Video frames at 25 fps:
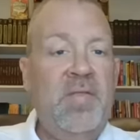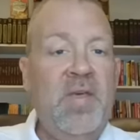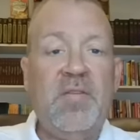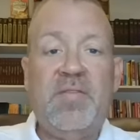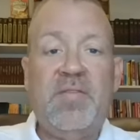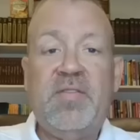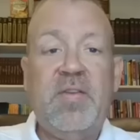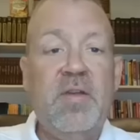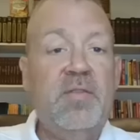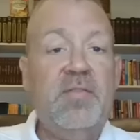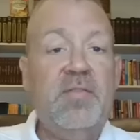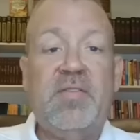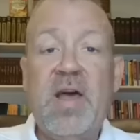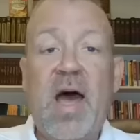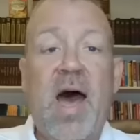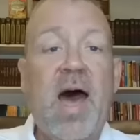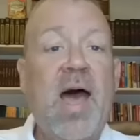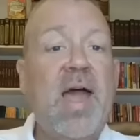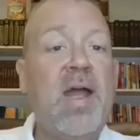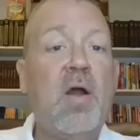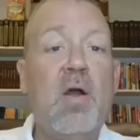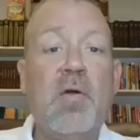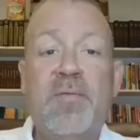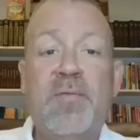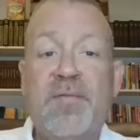in this
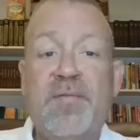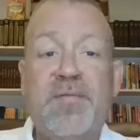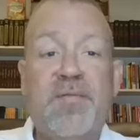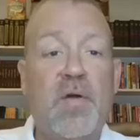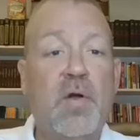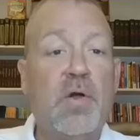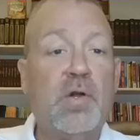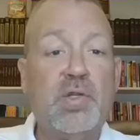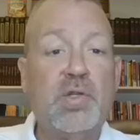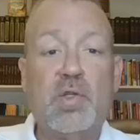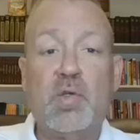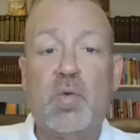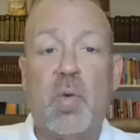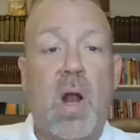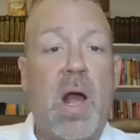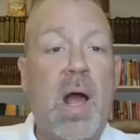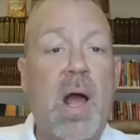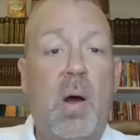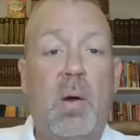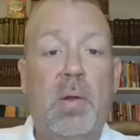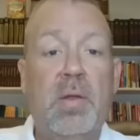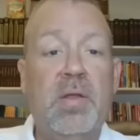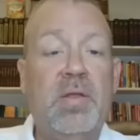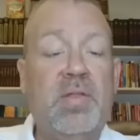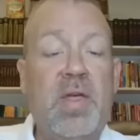entire first
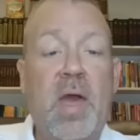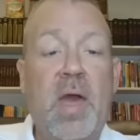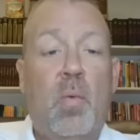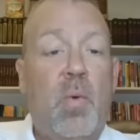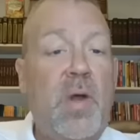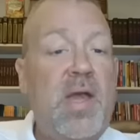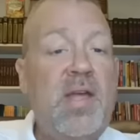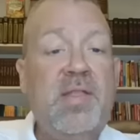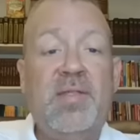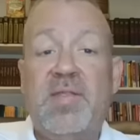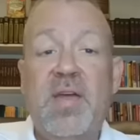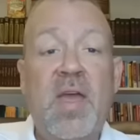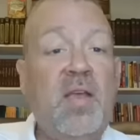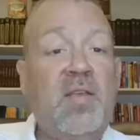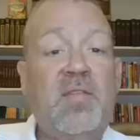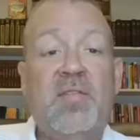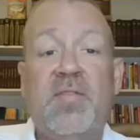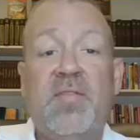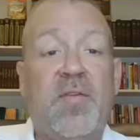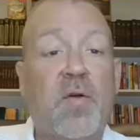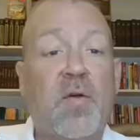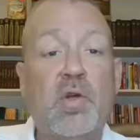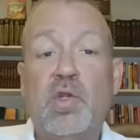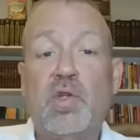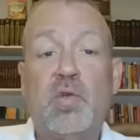round that we
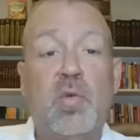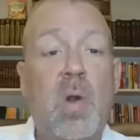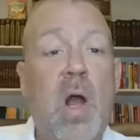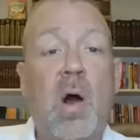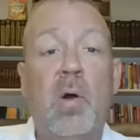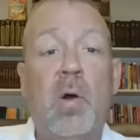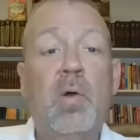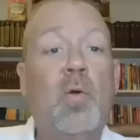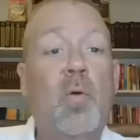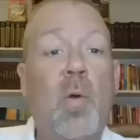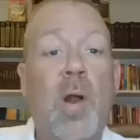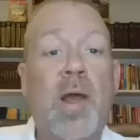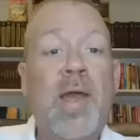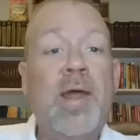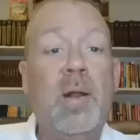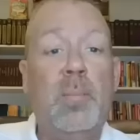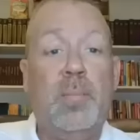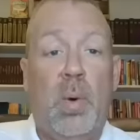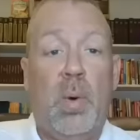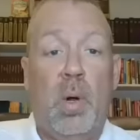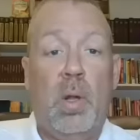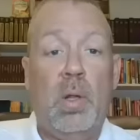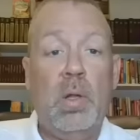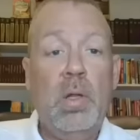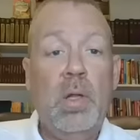think's first round
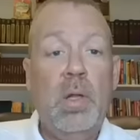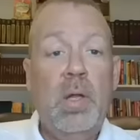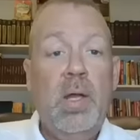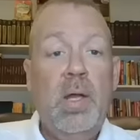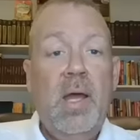gradable,